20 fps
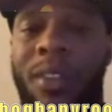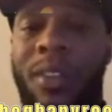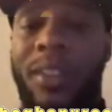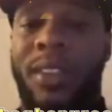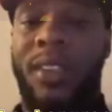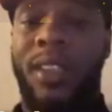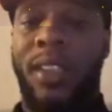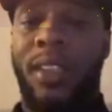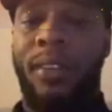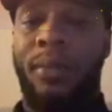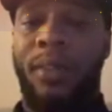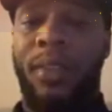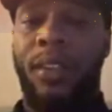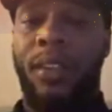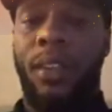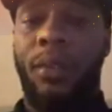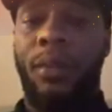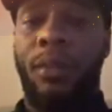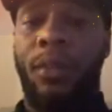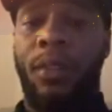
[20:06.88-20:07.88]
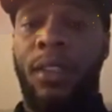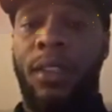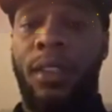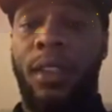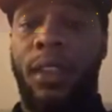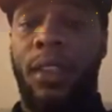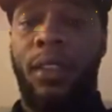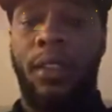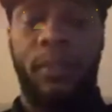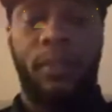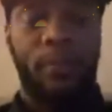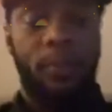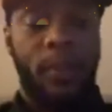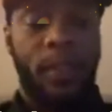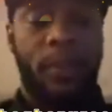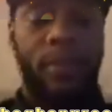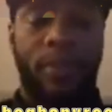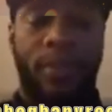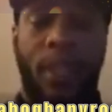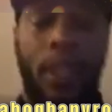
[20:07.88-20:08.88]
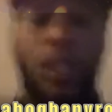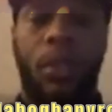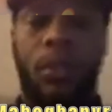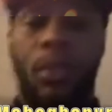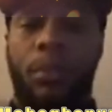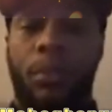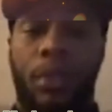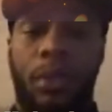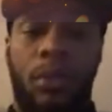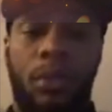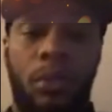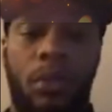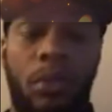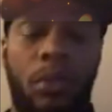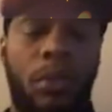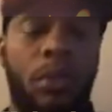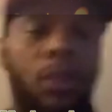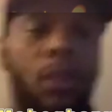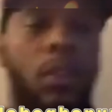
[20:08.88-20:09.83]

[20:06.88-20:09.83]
Hold on a second, man. Give me 1 second. Matter of fact, I know what I'm gonna do.